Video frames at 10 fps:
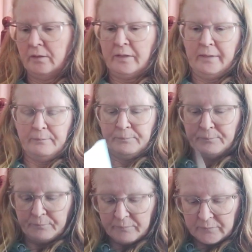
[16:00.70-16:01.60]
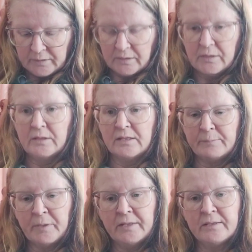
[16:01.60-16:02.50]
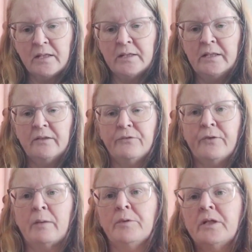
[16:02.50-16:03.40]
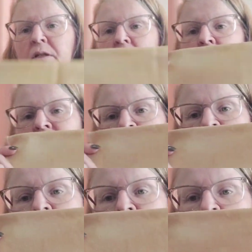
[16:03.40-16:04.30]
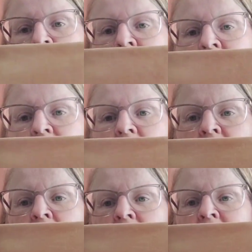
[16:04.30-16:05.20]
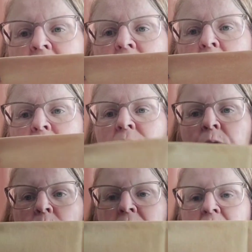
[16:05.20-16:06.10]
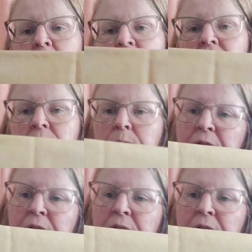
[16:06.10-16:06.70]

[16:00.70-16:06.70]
Okay. Spiced honey fabric. I'll show you the double layers so that the light doesn't come through it quite so much.